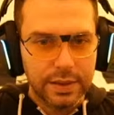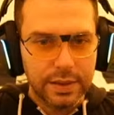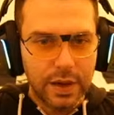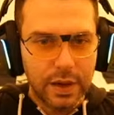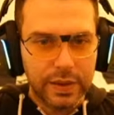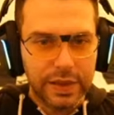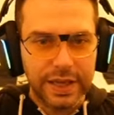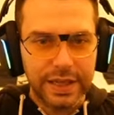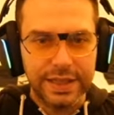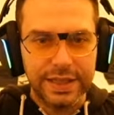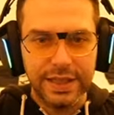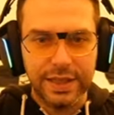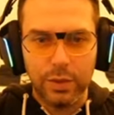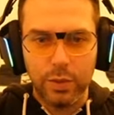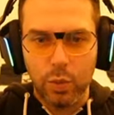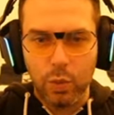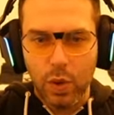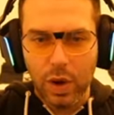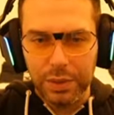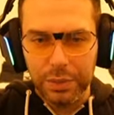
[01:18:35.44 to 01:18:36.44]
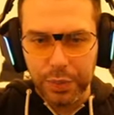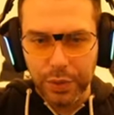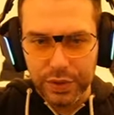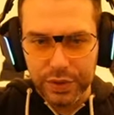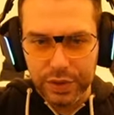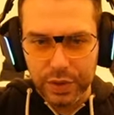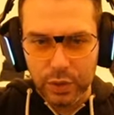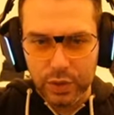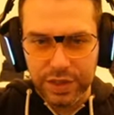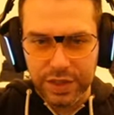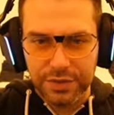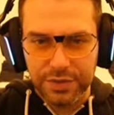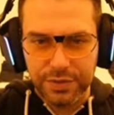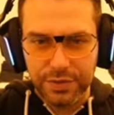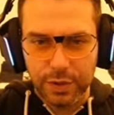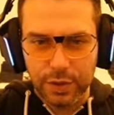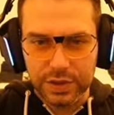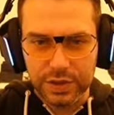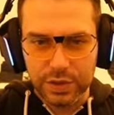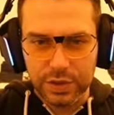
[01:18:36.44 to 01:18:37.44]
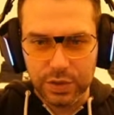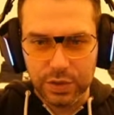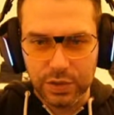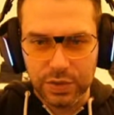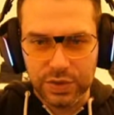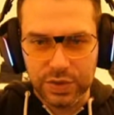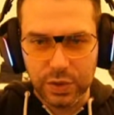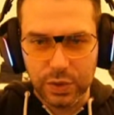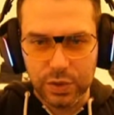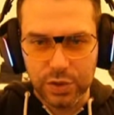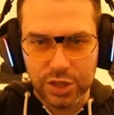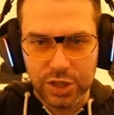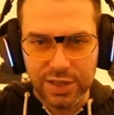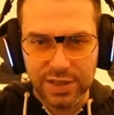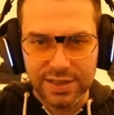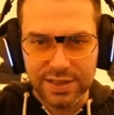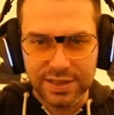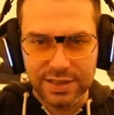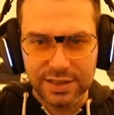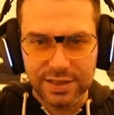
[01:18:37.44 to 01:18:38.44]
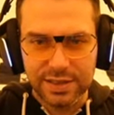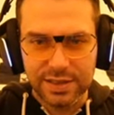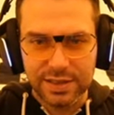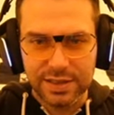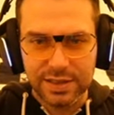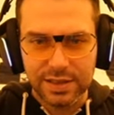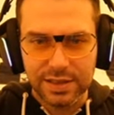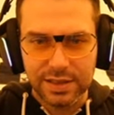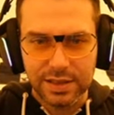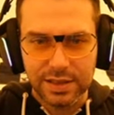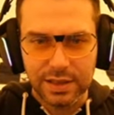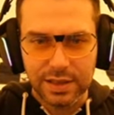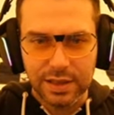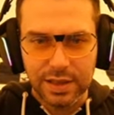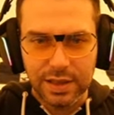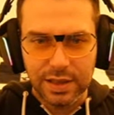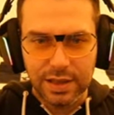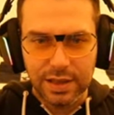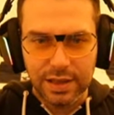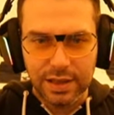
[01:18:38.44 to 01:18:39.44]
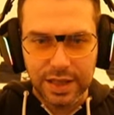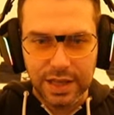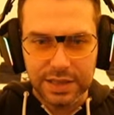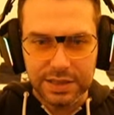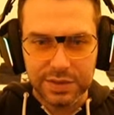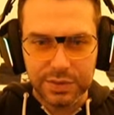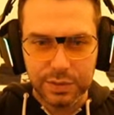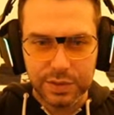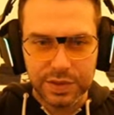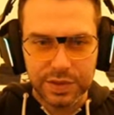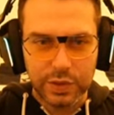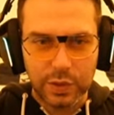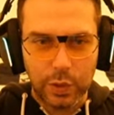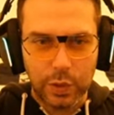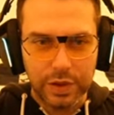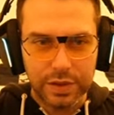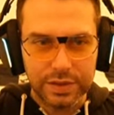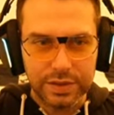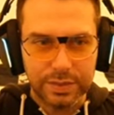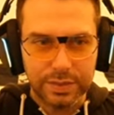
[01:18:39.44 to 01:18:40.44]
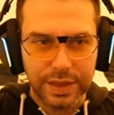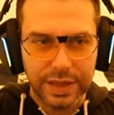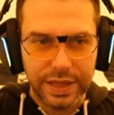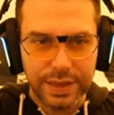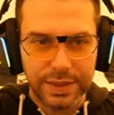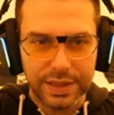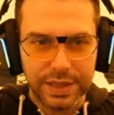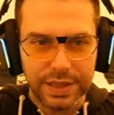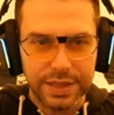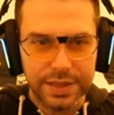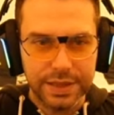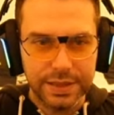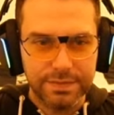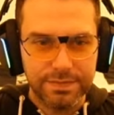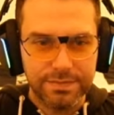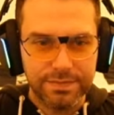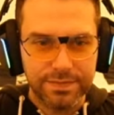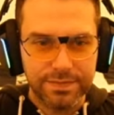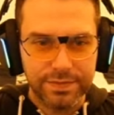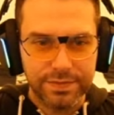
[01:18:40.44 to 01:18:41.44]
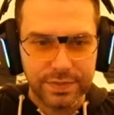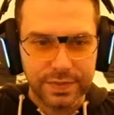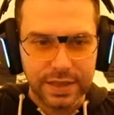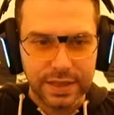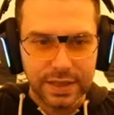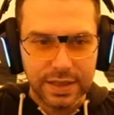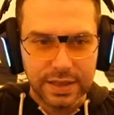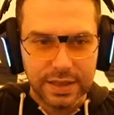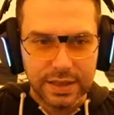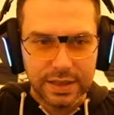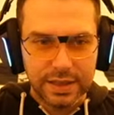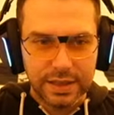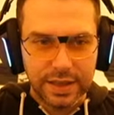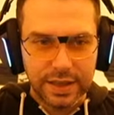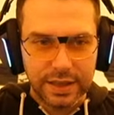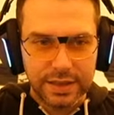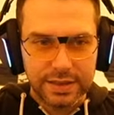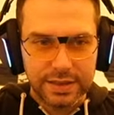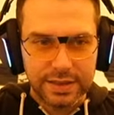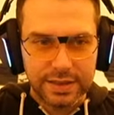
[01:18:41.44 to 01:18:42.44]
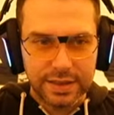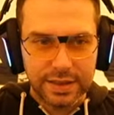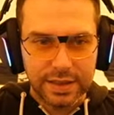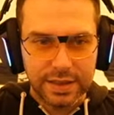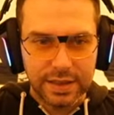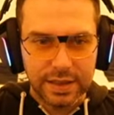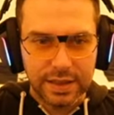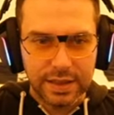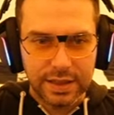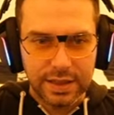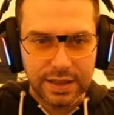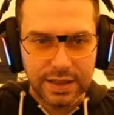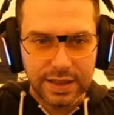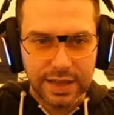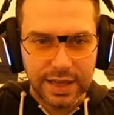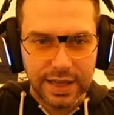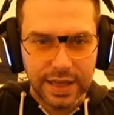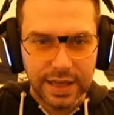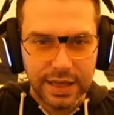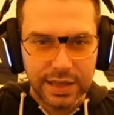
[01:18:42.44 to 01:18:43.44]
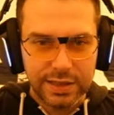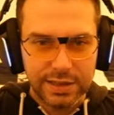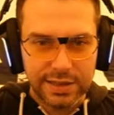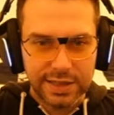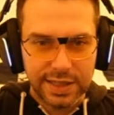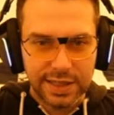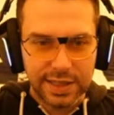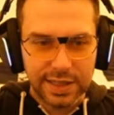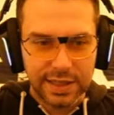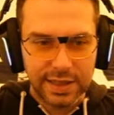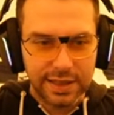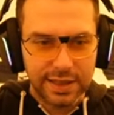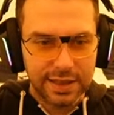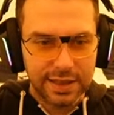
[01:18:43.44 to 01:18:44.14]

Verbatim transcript: Okay, here, 1.0 gear, Fortitude of Soldiers, Last Resort, baby. That's crazy.